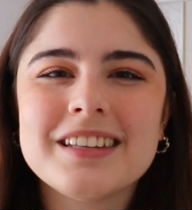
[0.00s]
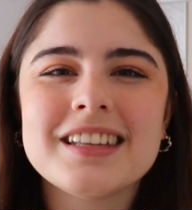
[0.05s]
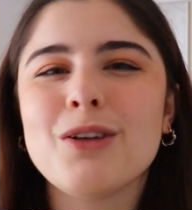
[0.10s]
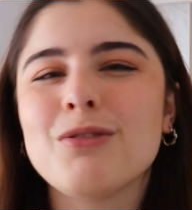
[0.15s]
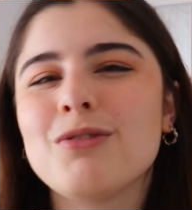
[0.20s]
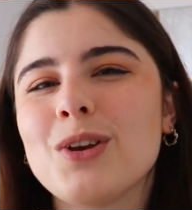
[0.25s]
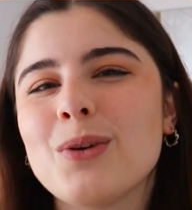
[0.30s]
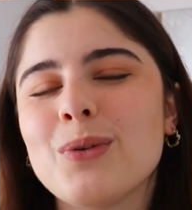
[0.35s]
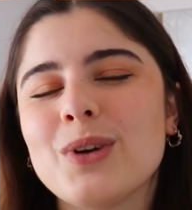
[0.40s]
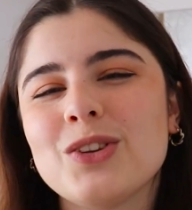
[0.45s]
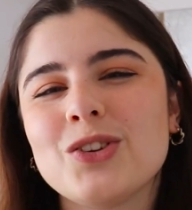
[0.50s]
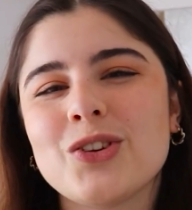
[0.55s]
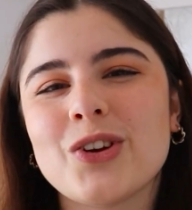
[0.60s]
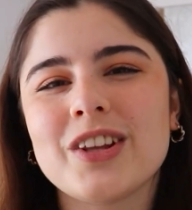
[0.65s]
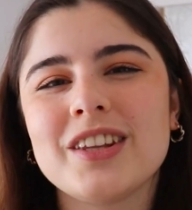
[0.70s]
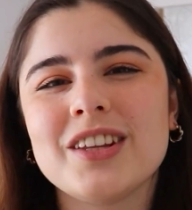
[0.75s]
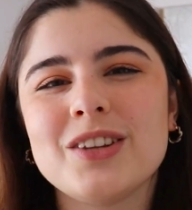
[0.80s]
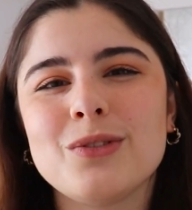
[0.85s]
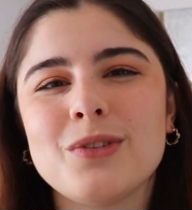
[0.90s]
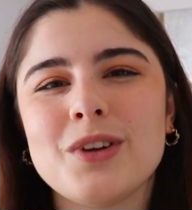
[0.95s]
If you
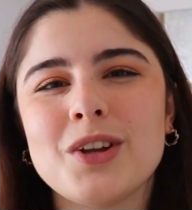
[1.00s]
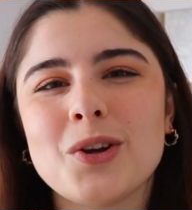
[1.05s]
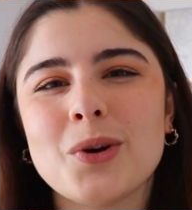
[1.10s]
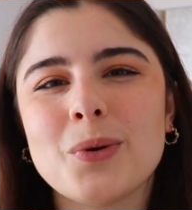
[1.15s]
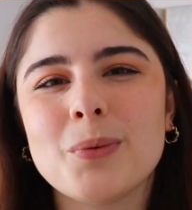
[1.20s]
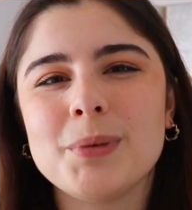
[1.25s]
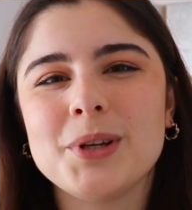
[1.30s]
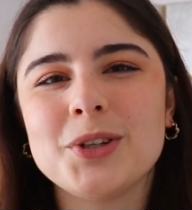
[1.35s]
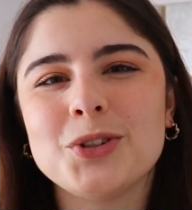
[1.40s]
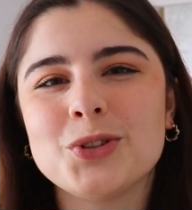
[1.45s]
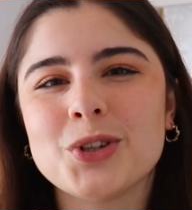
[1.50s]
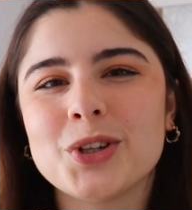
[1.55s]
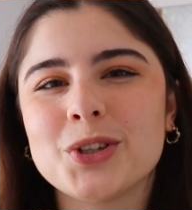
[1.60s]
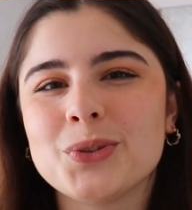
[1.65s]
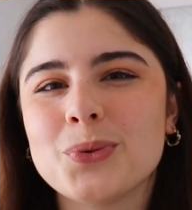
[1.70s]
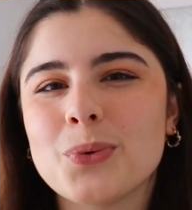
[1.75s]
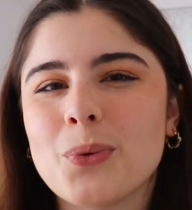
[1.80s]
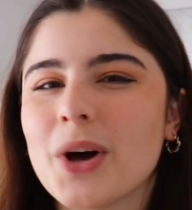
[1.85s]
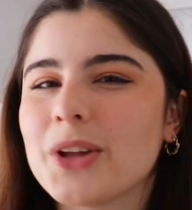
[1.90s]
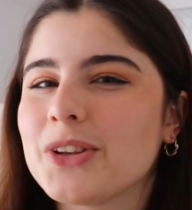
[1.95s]
enjoyed this video, be sure
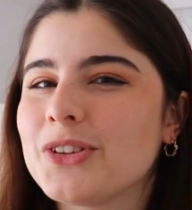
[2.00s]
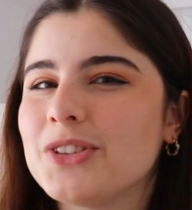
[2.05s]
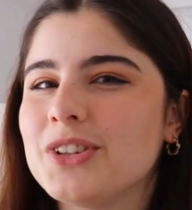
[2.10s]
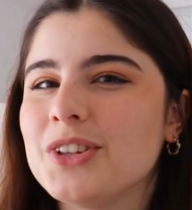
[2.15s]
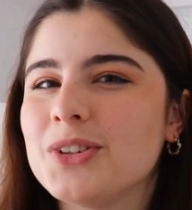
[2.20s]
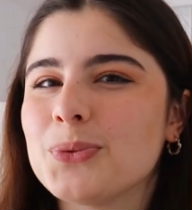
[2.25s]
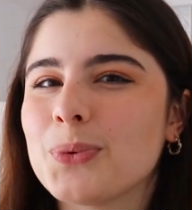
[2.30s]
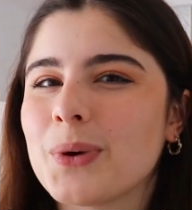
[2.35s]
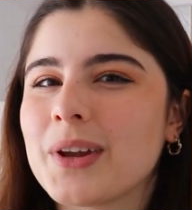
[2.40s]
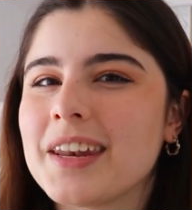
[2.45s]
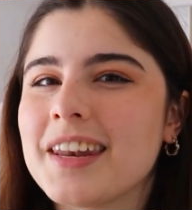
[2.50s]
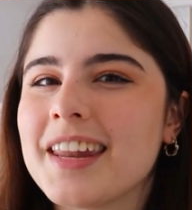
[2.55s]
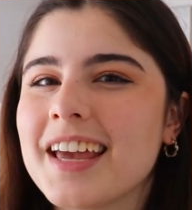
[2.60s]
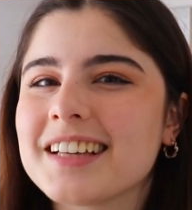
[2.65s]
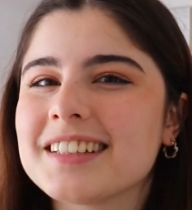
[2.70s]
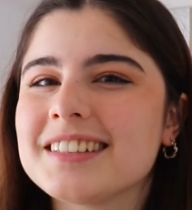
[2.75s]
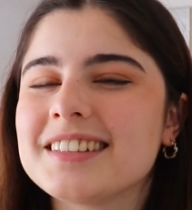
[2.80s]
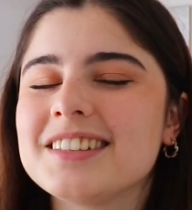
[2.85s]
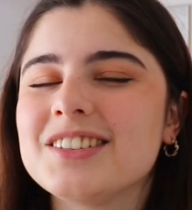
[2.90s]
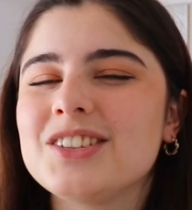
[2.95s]
to watch this one
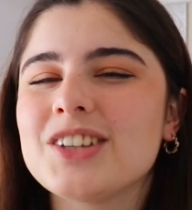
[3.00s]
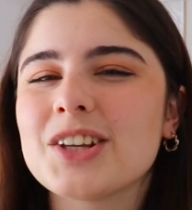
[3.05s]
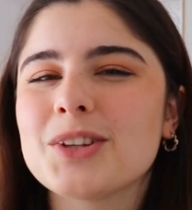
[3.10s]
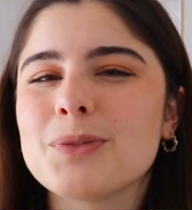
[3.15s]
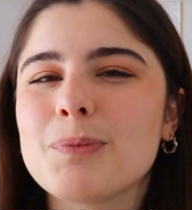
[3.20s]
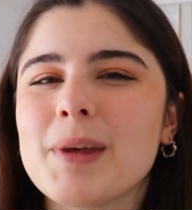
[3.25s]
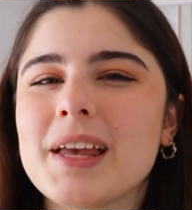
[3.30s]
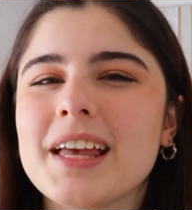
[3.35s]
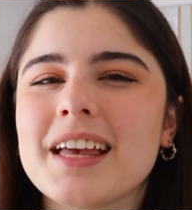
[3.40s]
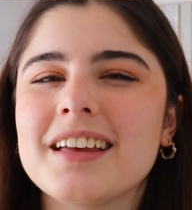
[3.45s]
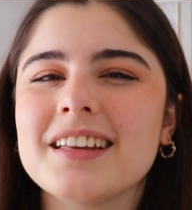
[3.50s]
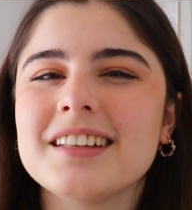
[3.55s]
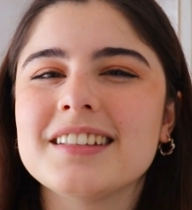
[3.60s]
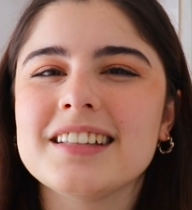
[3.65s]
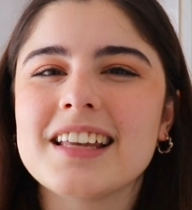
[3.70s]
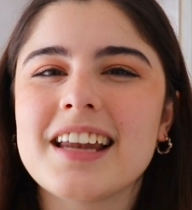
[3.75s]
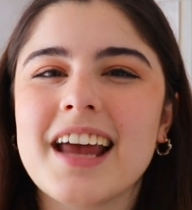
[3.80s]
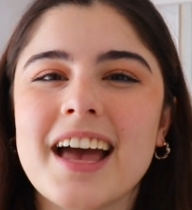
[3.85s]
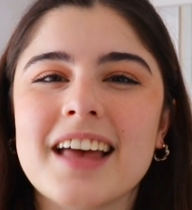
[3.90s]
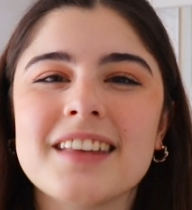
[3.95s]
next, just
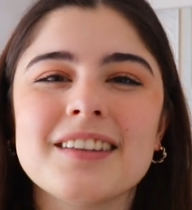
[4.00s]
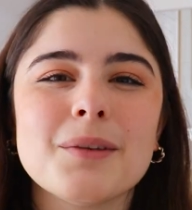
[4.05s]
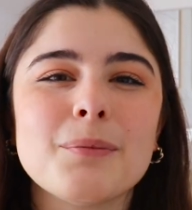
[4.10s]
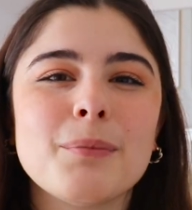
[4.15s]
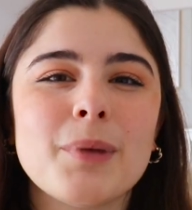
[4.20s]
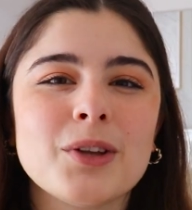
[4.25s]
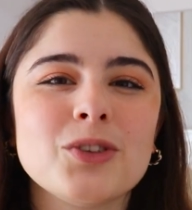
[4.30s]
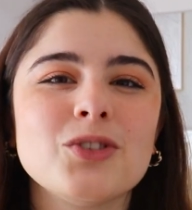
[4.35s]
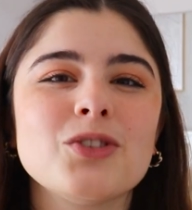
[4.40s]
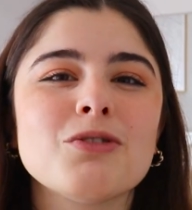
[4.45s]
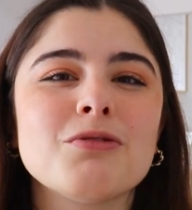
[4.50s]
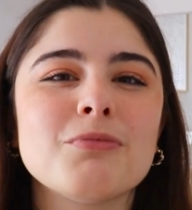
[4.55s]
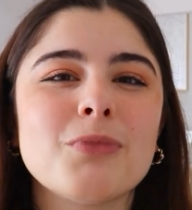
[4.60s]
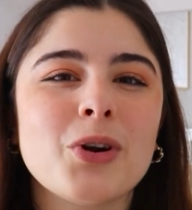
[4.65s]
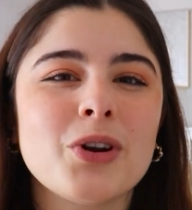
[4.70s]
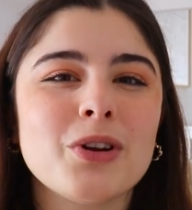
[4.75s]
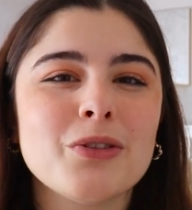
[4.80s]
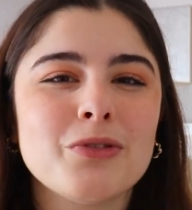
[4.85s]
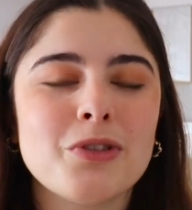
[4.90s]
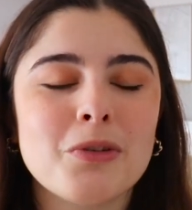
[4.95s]
because it has a bunch of
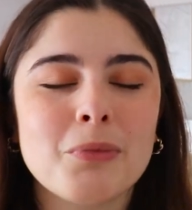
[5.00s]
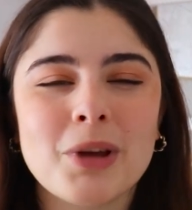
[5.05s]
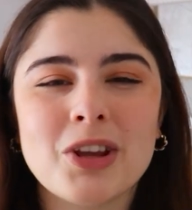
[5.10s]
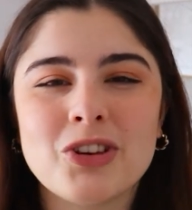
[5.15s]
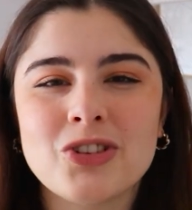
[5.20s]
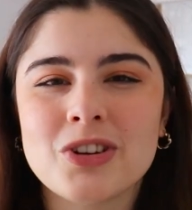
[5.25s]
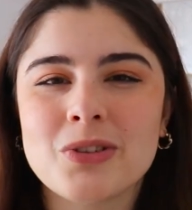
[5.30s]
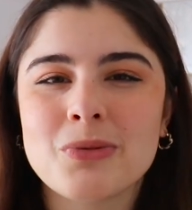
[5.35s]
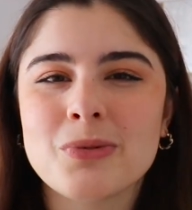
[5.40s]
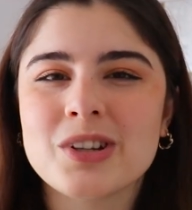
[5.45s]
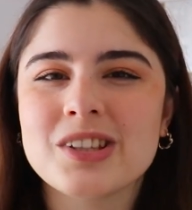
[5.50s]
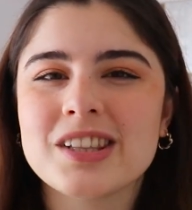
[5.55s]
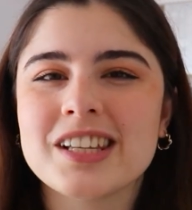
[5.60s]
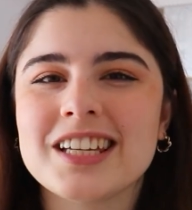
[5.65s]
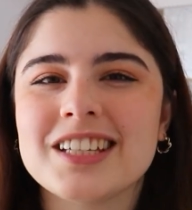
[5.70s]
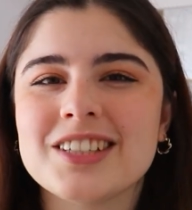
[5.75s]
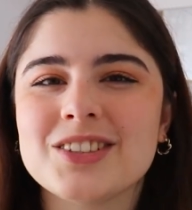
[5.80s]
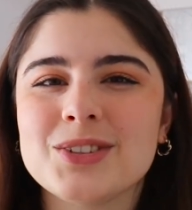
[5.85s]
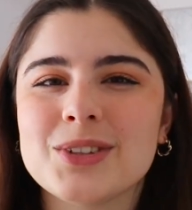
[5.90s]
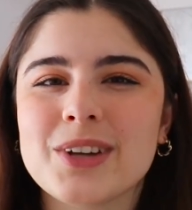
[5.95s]
more information
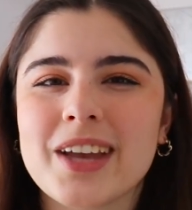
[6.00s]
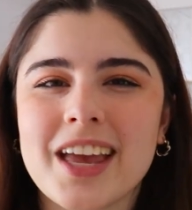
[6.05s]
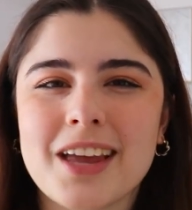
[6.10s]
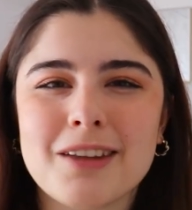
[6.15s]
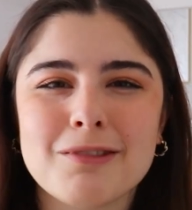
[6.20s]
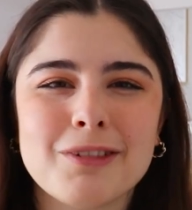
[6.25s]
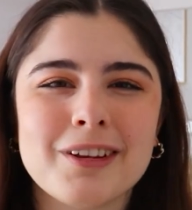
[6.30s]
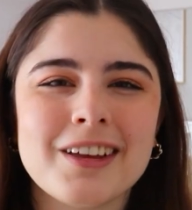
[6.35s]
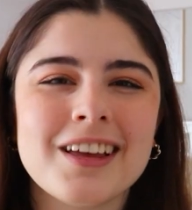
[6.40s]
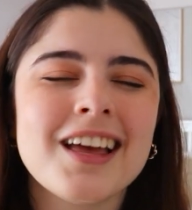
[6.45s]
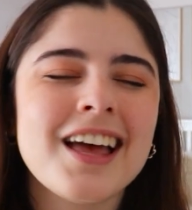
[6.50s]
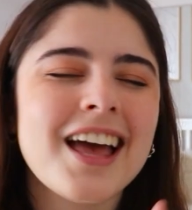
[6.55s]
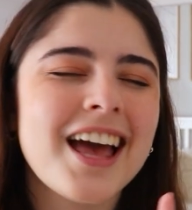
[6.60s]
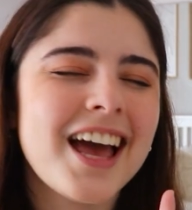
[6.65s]
related to Canva